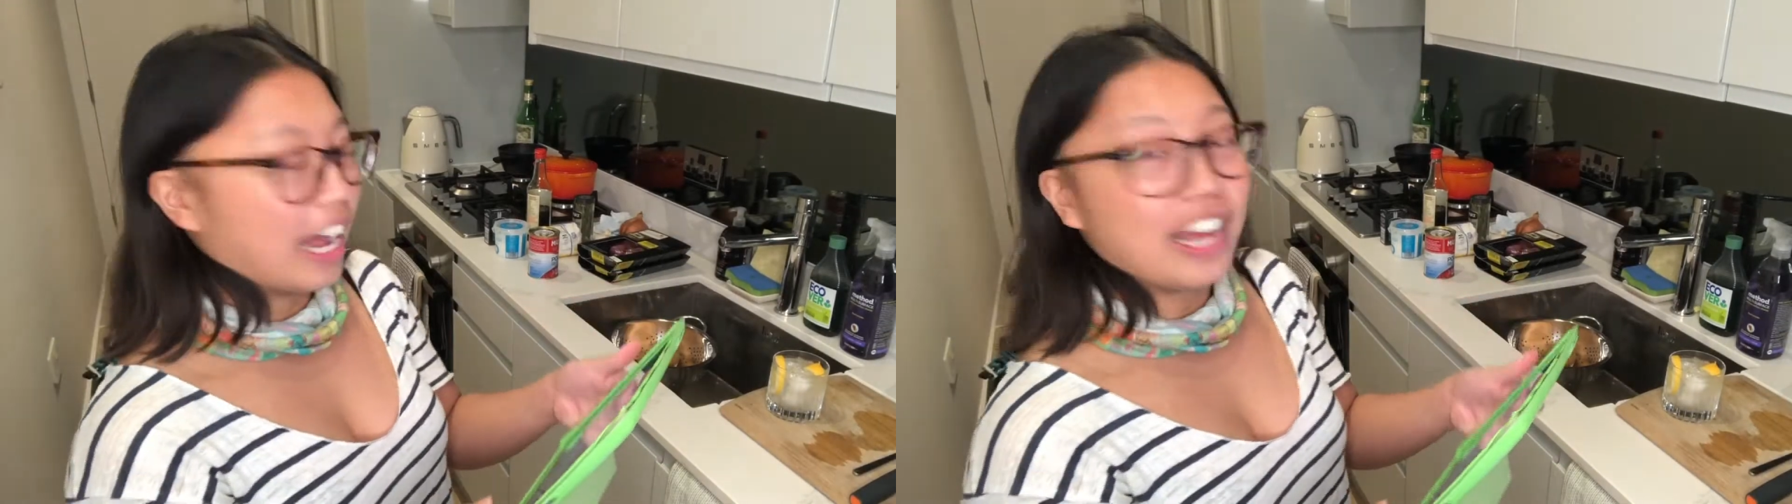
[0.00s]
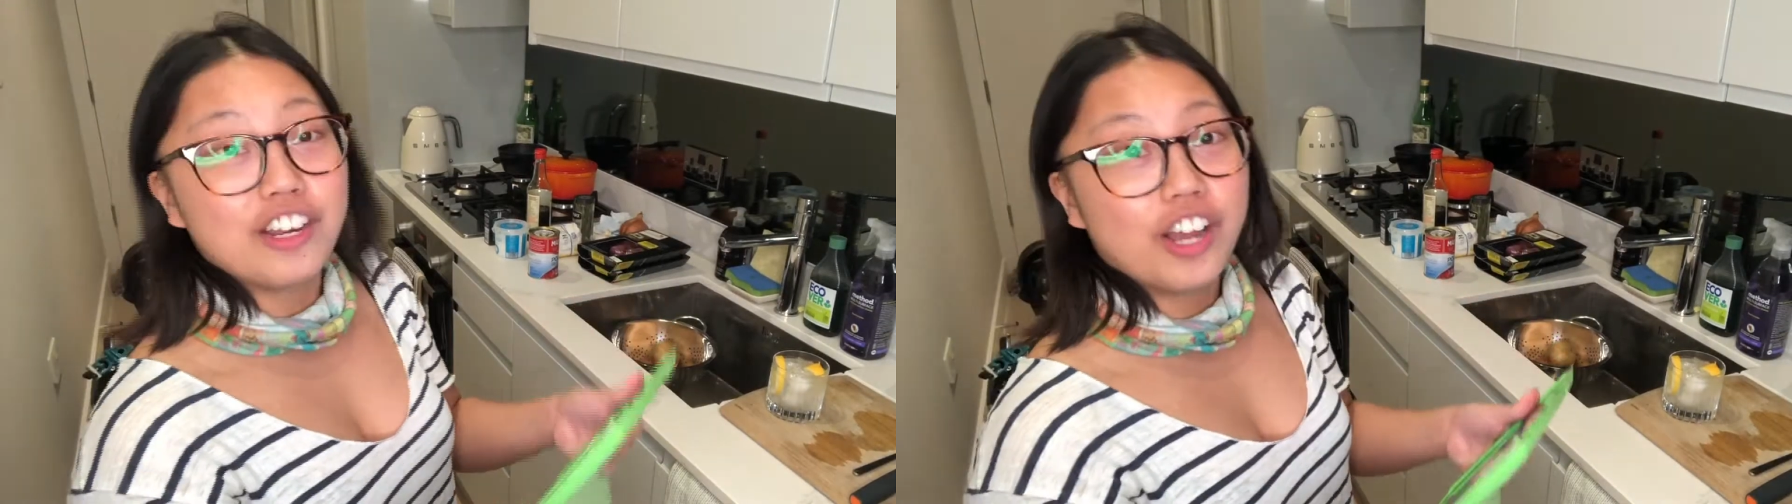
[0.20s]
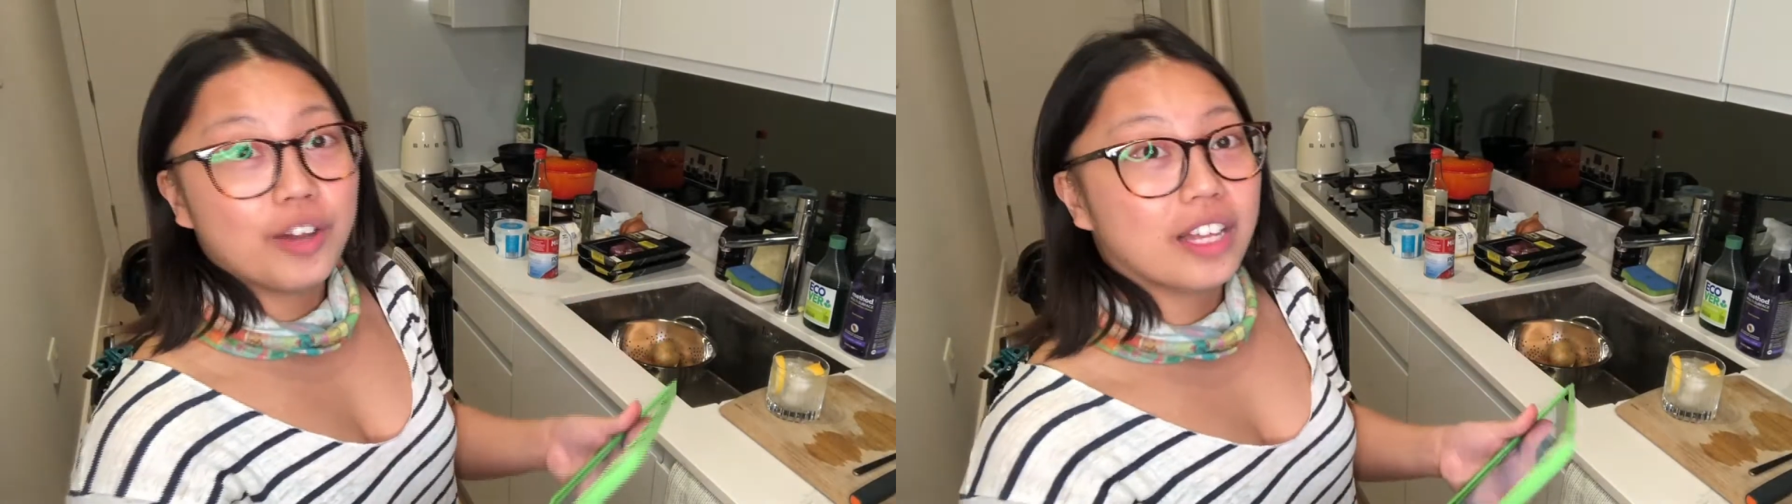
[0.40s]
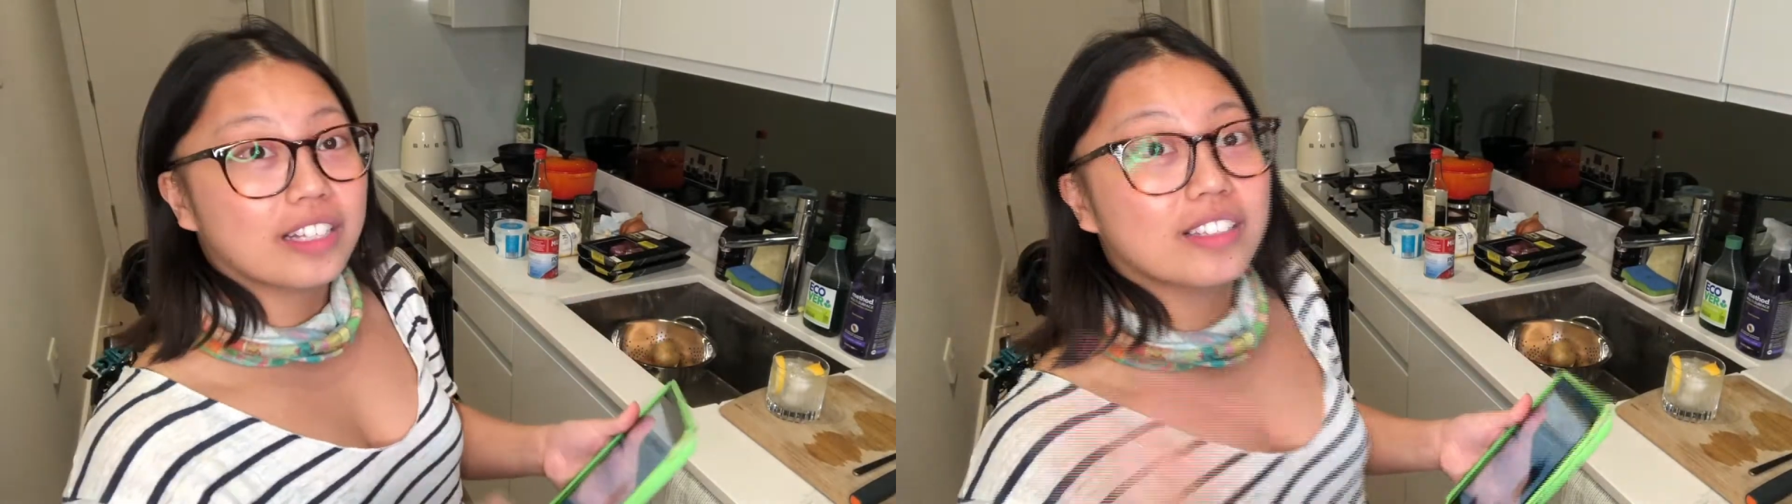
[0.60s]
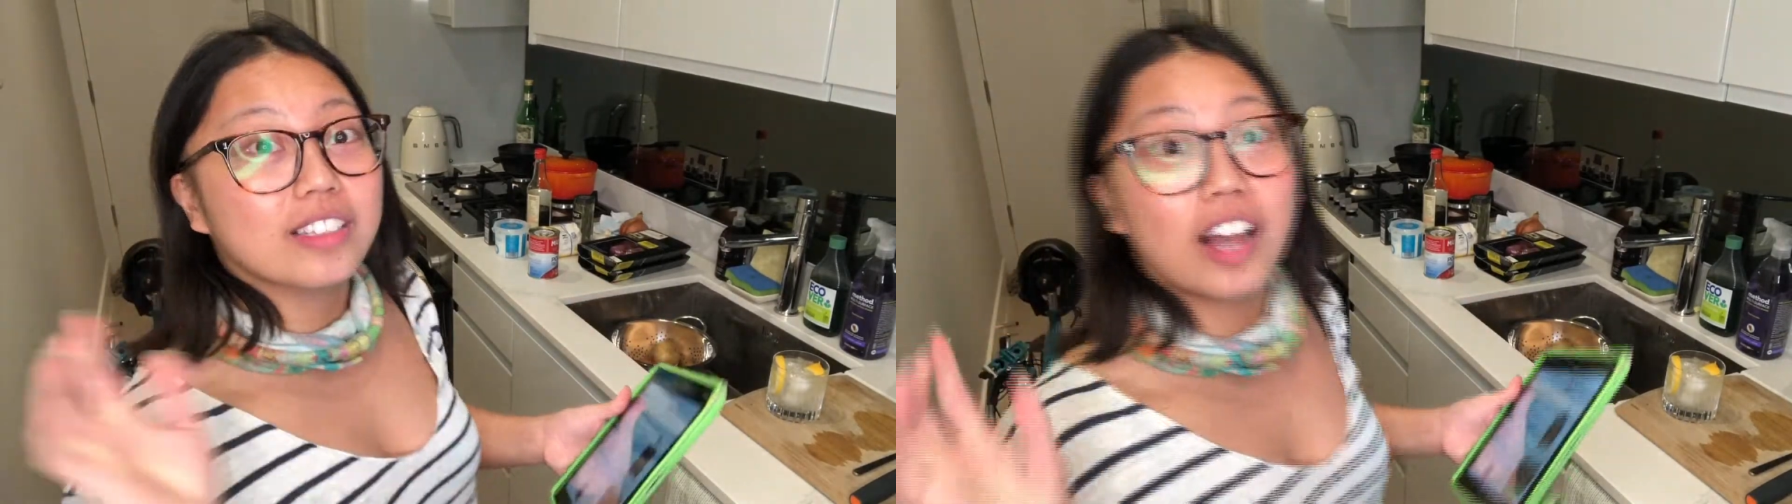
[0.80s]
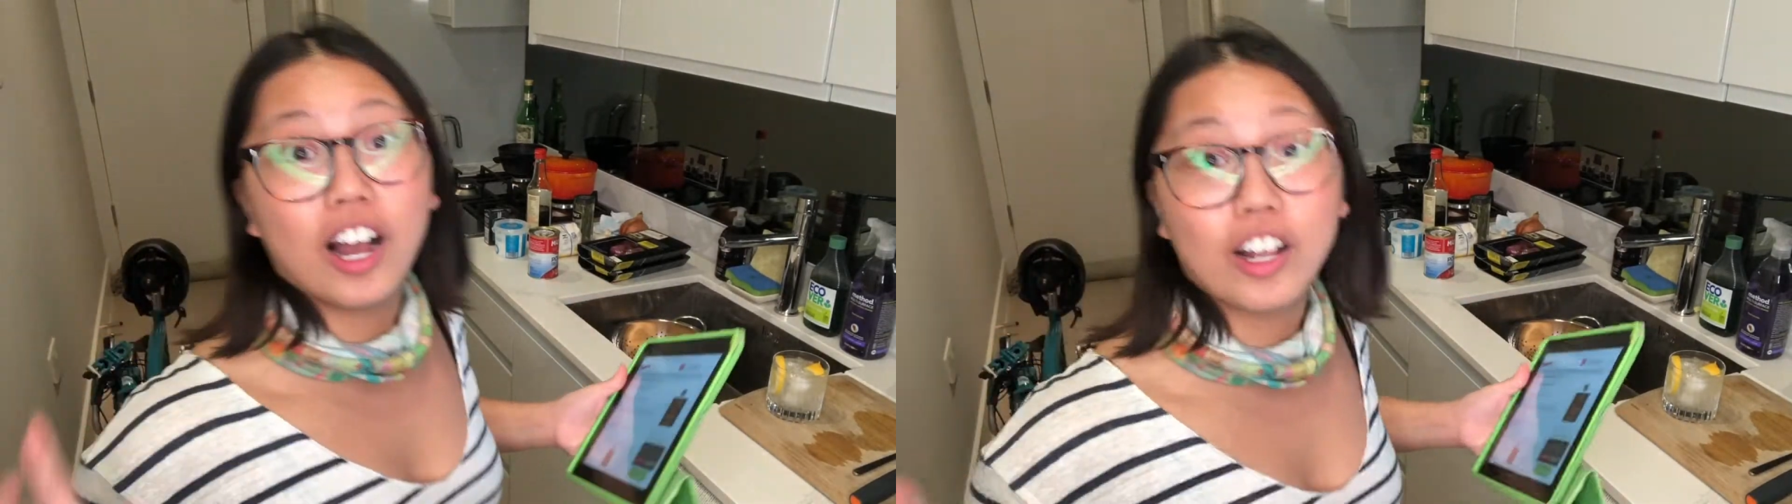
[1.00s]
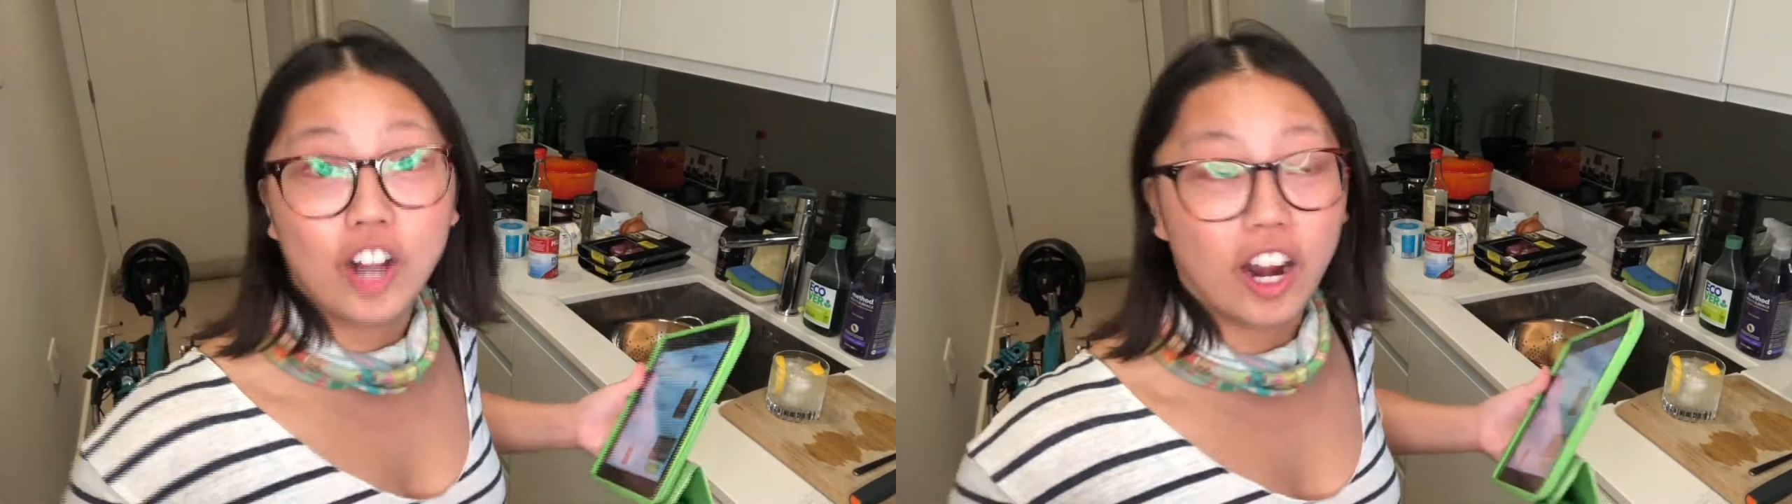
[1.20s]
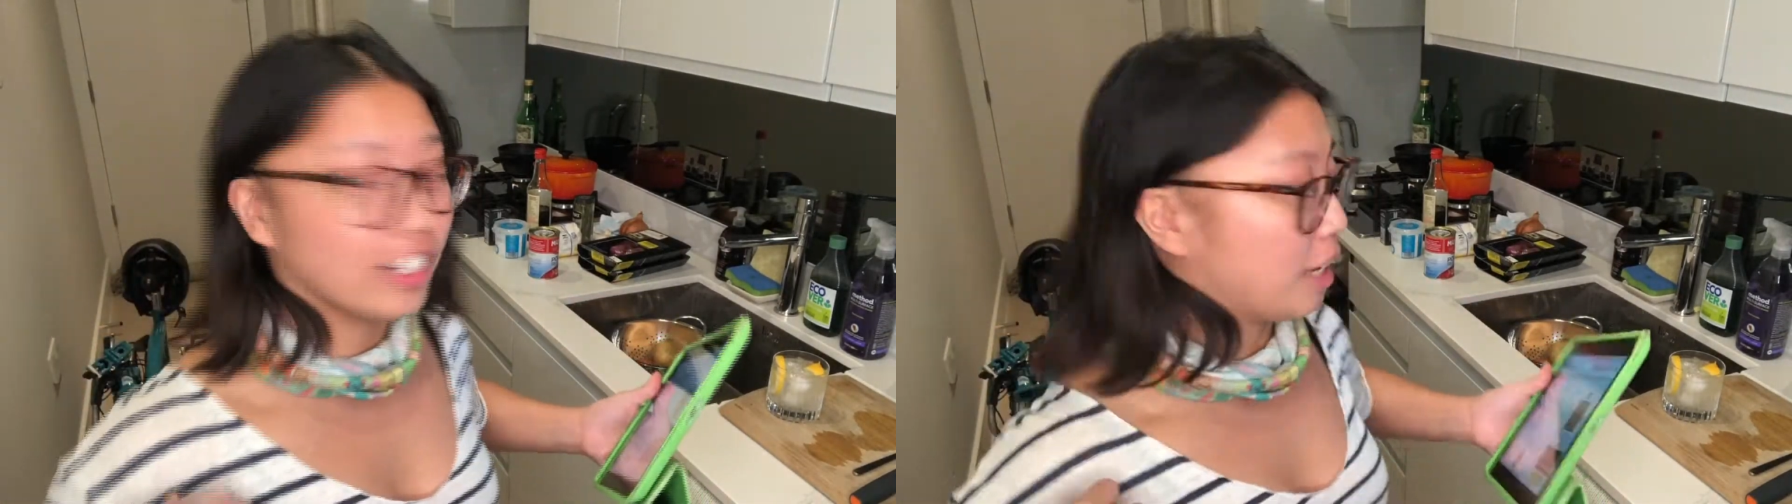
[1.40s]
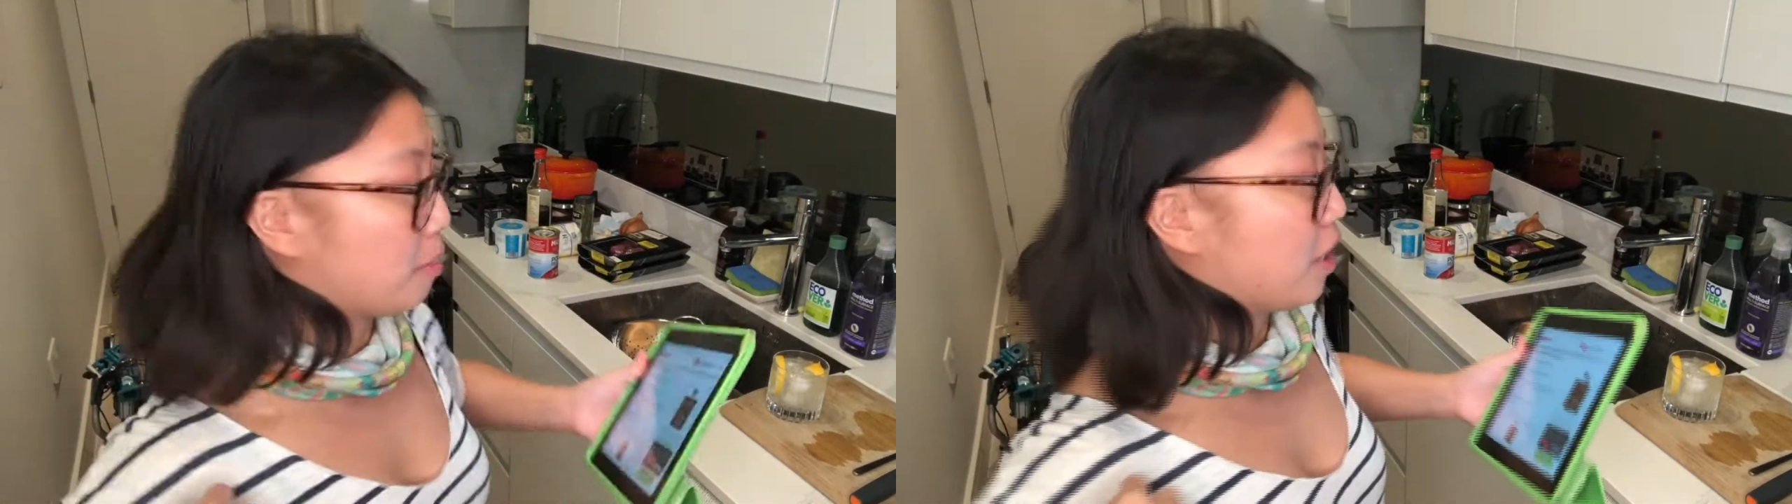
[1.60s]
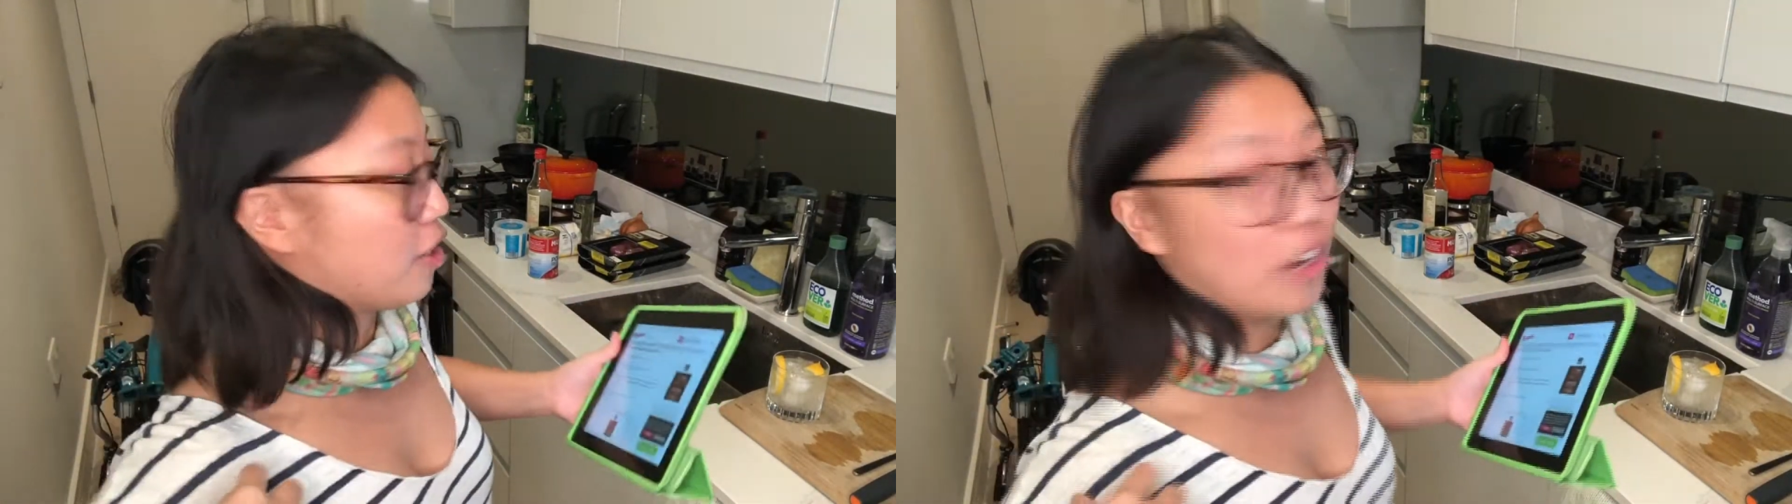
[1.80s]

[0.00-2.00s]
I know that's garlic because